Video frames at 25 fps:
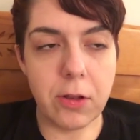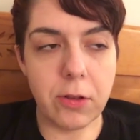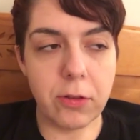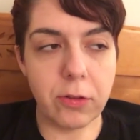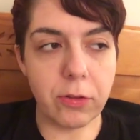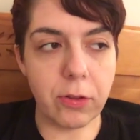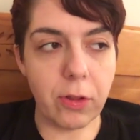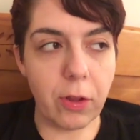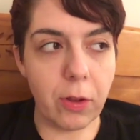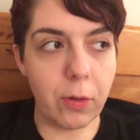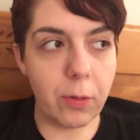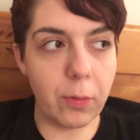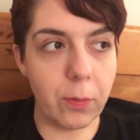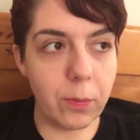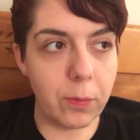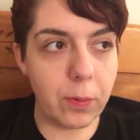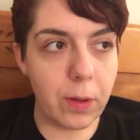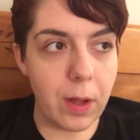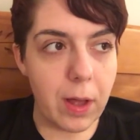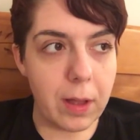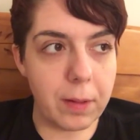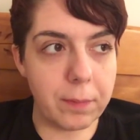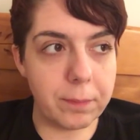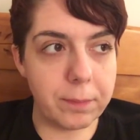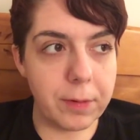
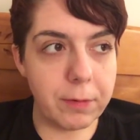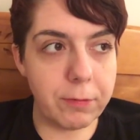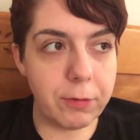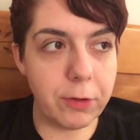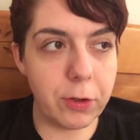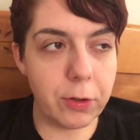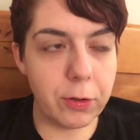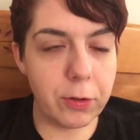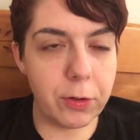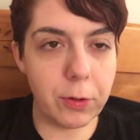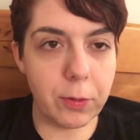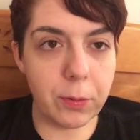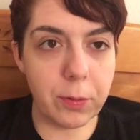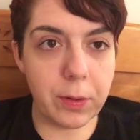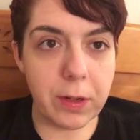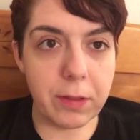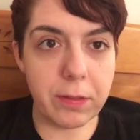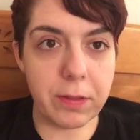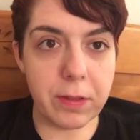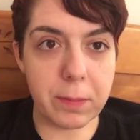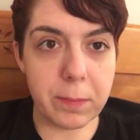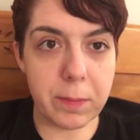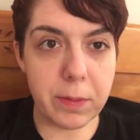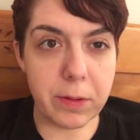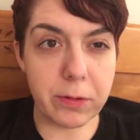So if you don't know
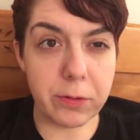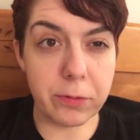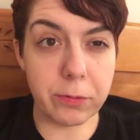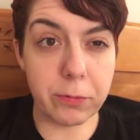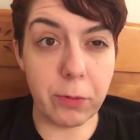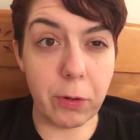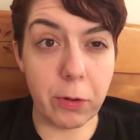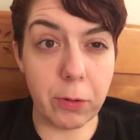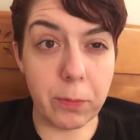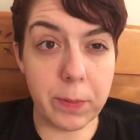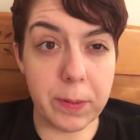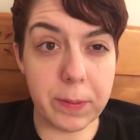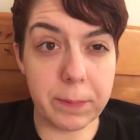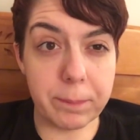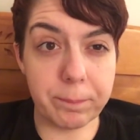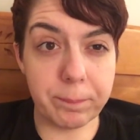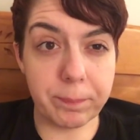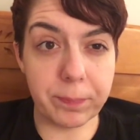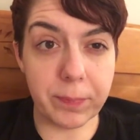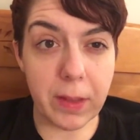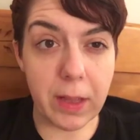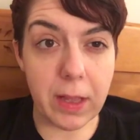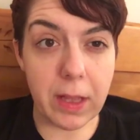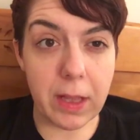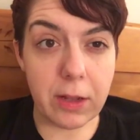anything about a seroma,
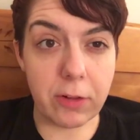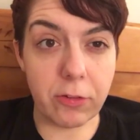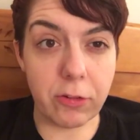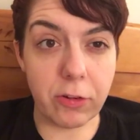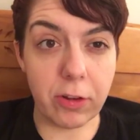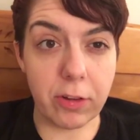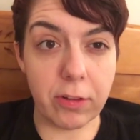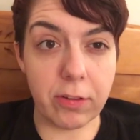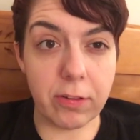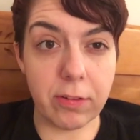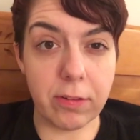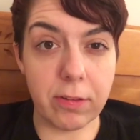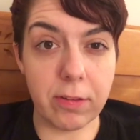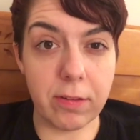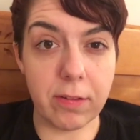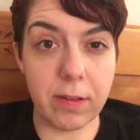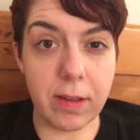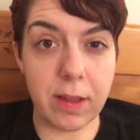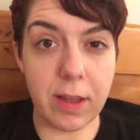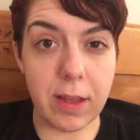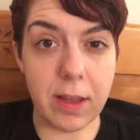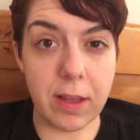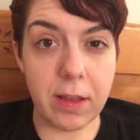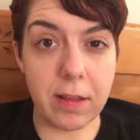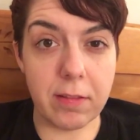it just
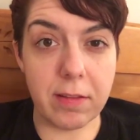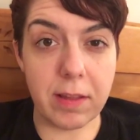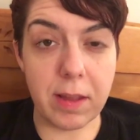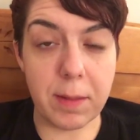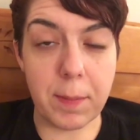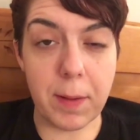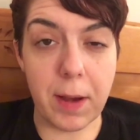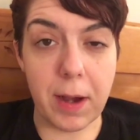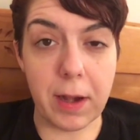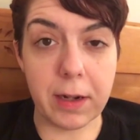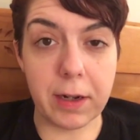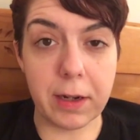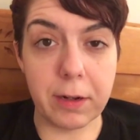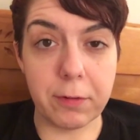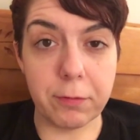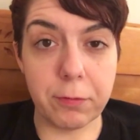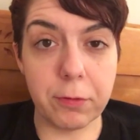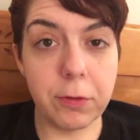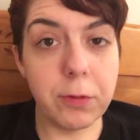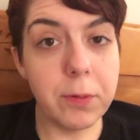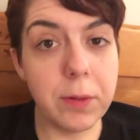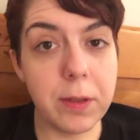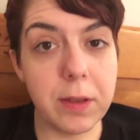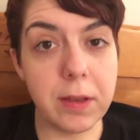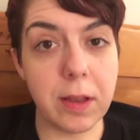is a pocket of
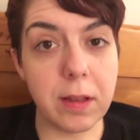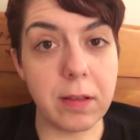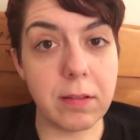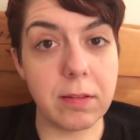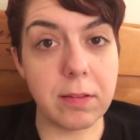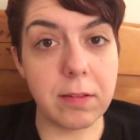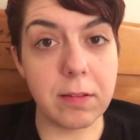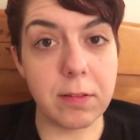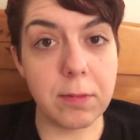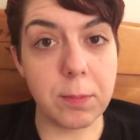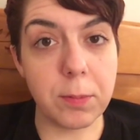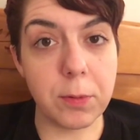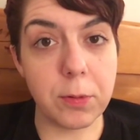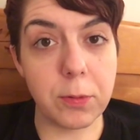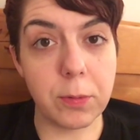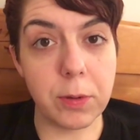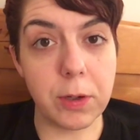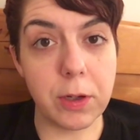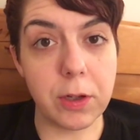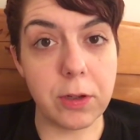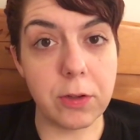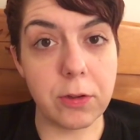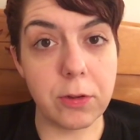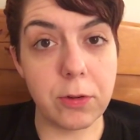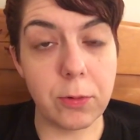fluid that sits
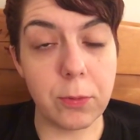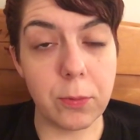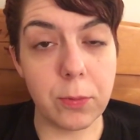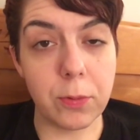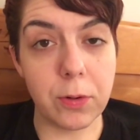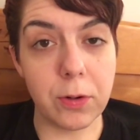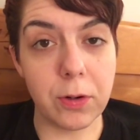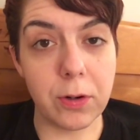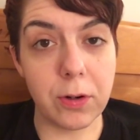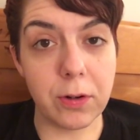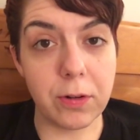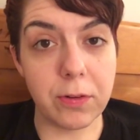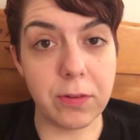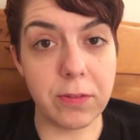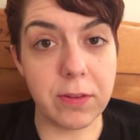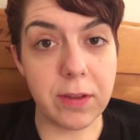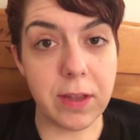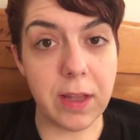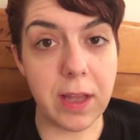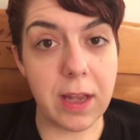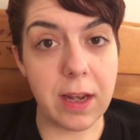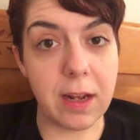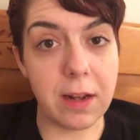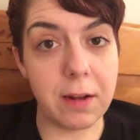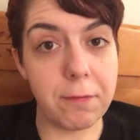between your
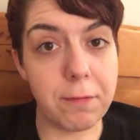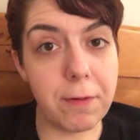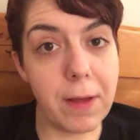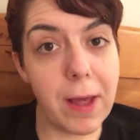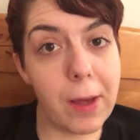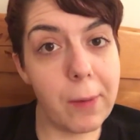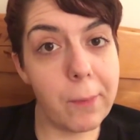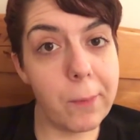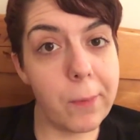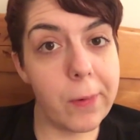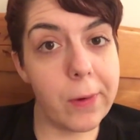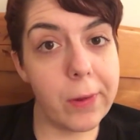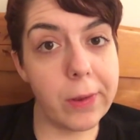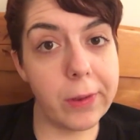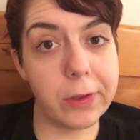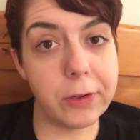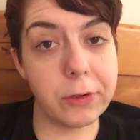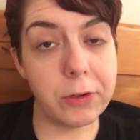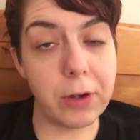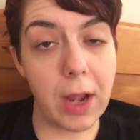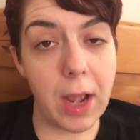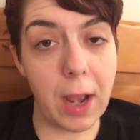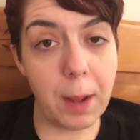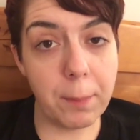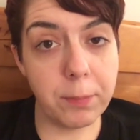skin and fat wall and
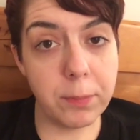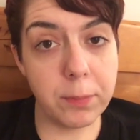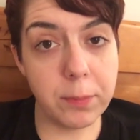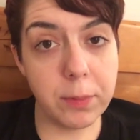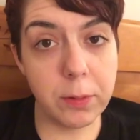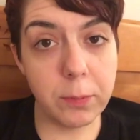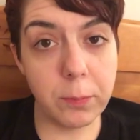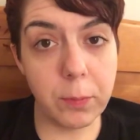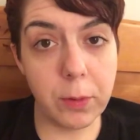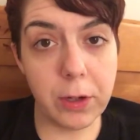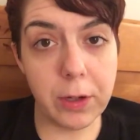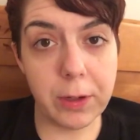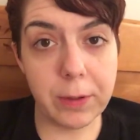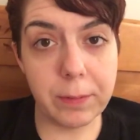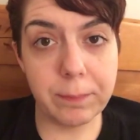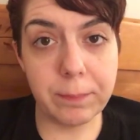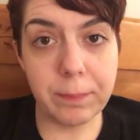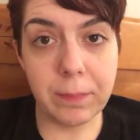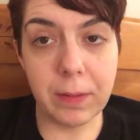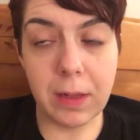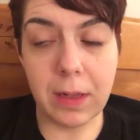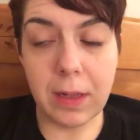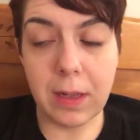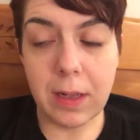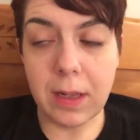your abdomen wall.
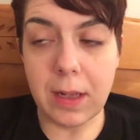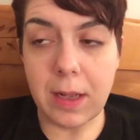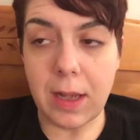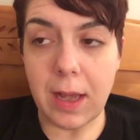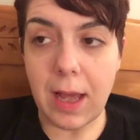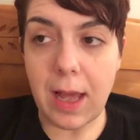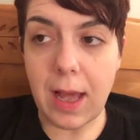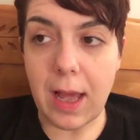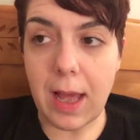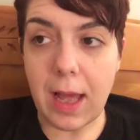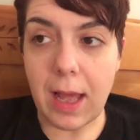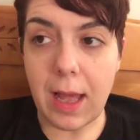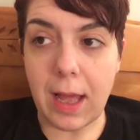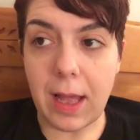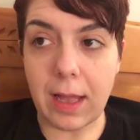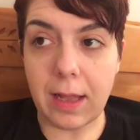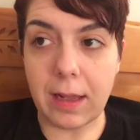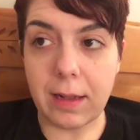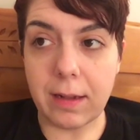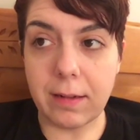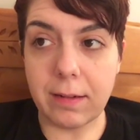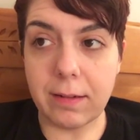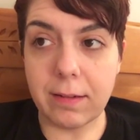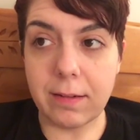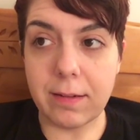
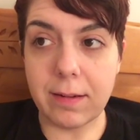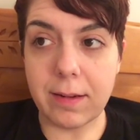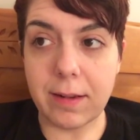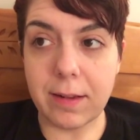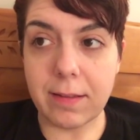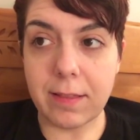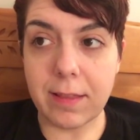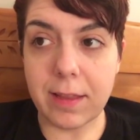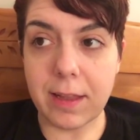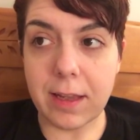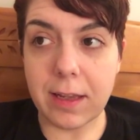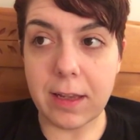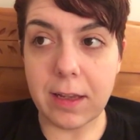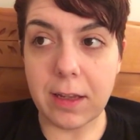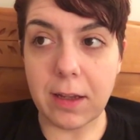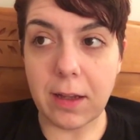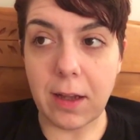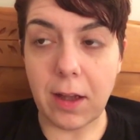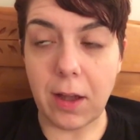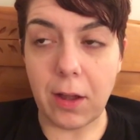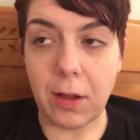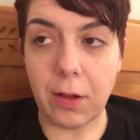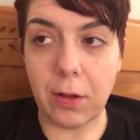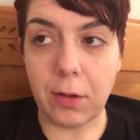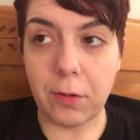And think
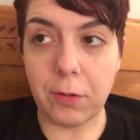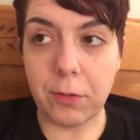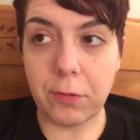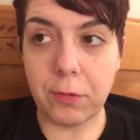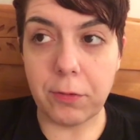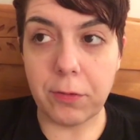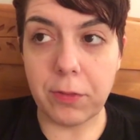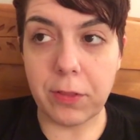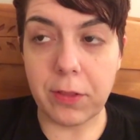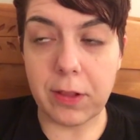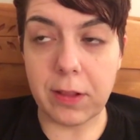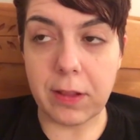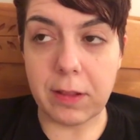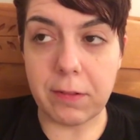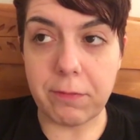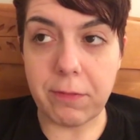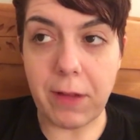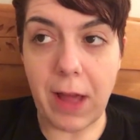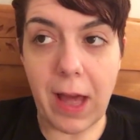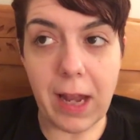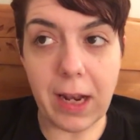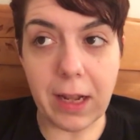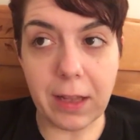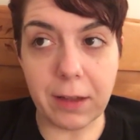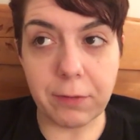of the
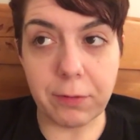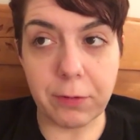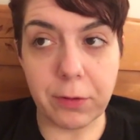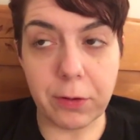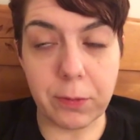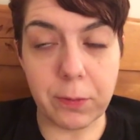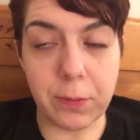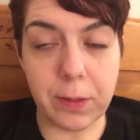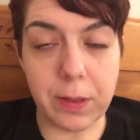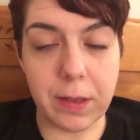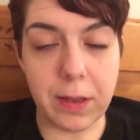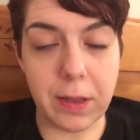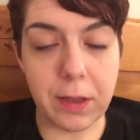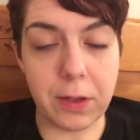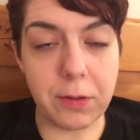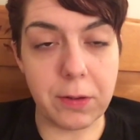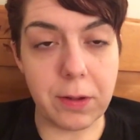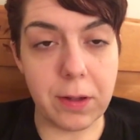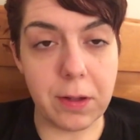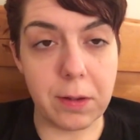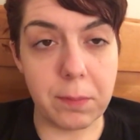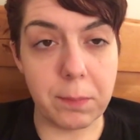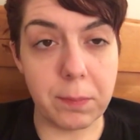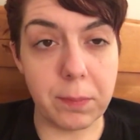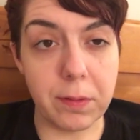lymphatic fluid that you
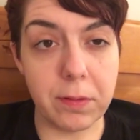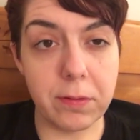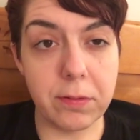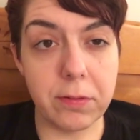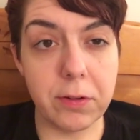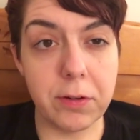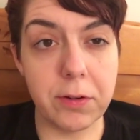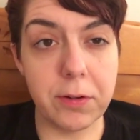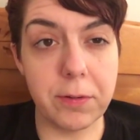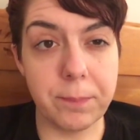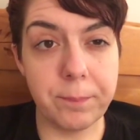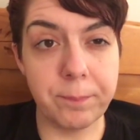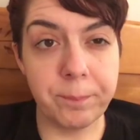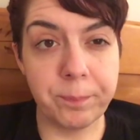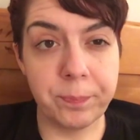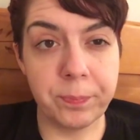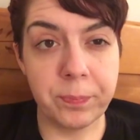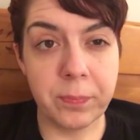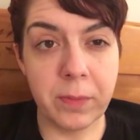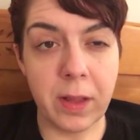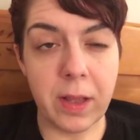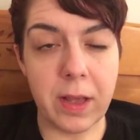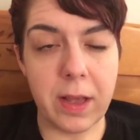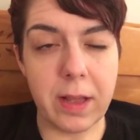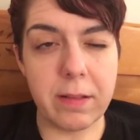get in a blister.
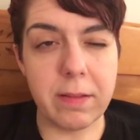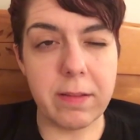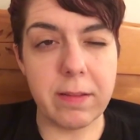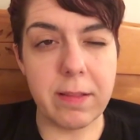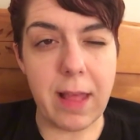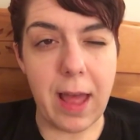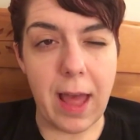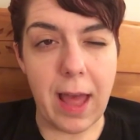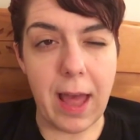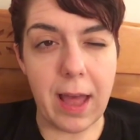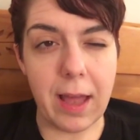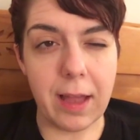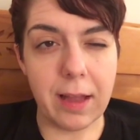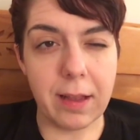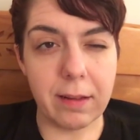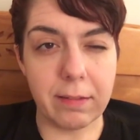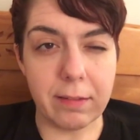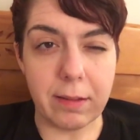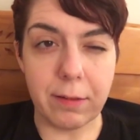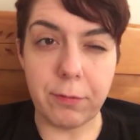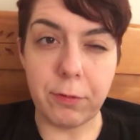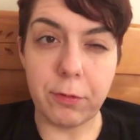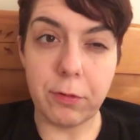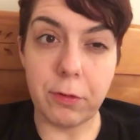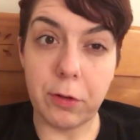It's that,
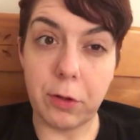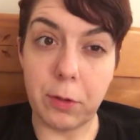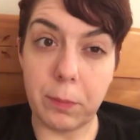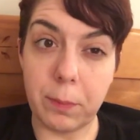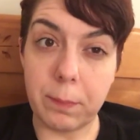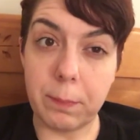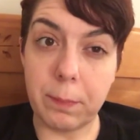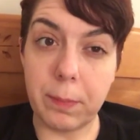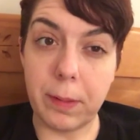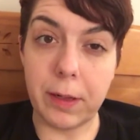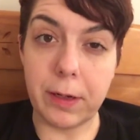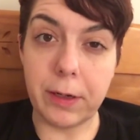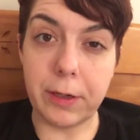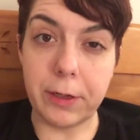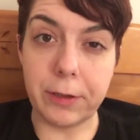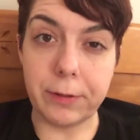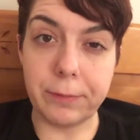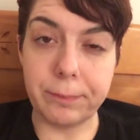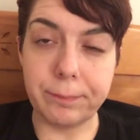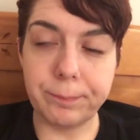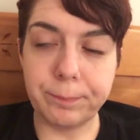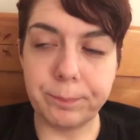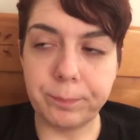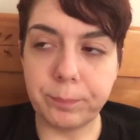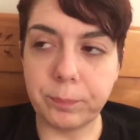except for a little bit bloodier.